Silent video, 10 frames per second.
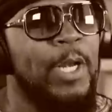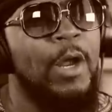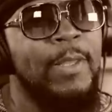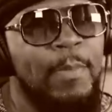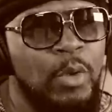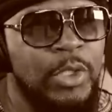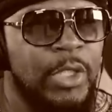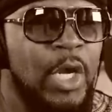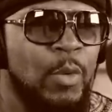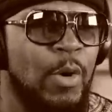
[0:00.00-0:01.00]
our emotion,
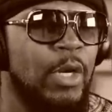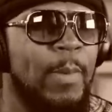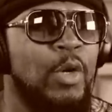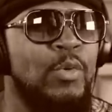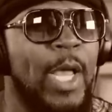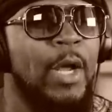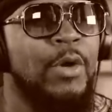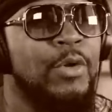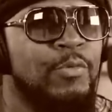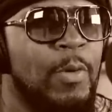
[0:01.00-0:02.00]
worrying about who got
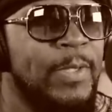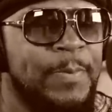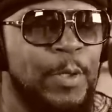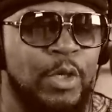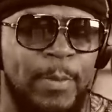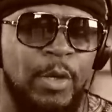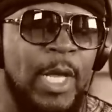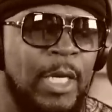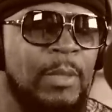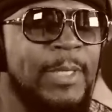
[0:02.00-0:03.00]
hurt when we spill the milk.
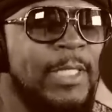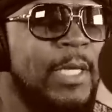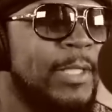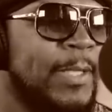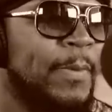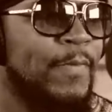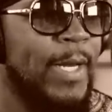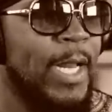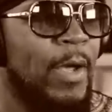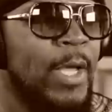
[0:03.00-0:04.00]
Let me tell y'all something
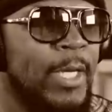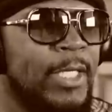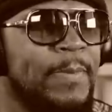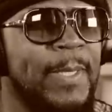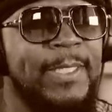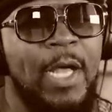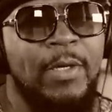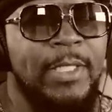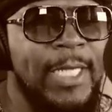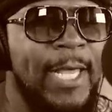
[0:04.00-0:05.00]
right now. And this may
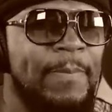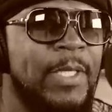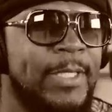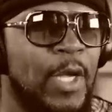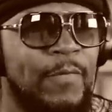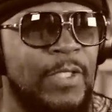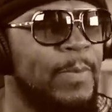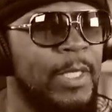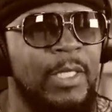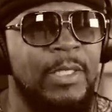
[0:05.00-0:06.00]
sound a tad bit selfish,
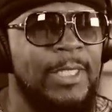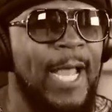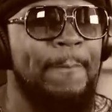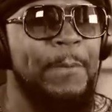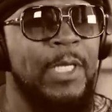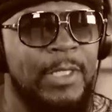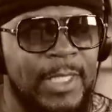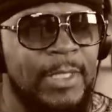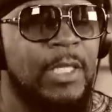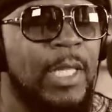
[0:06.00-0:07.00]
but it is not. It is
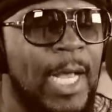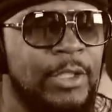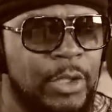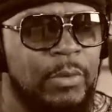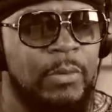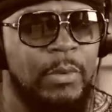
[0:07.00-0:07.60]
just logical.